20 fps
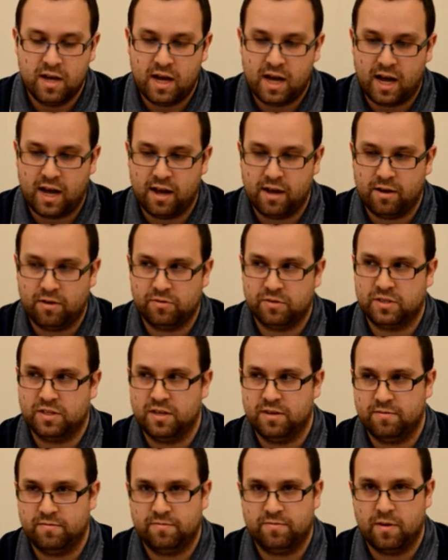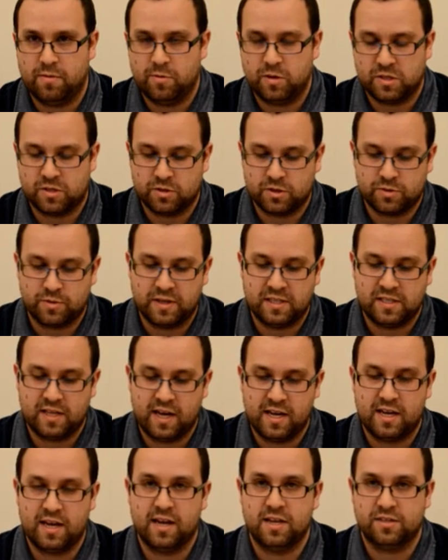Uh, obviously, February's got
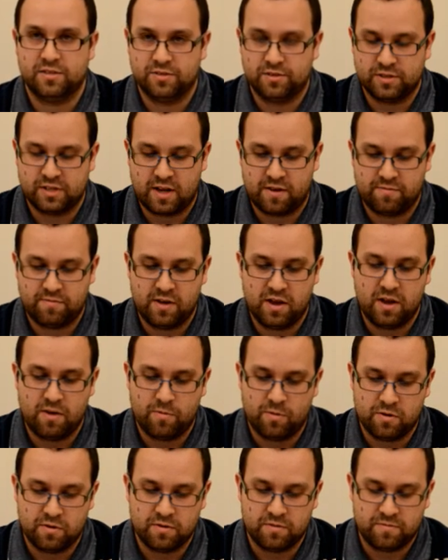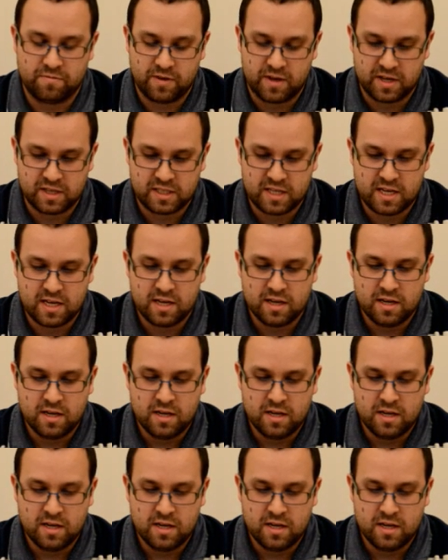28 days, others have 31 and 30.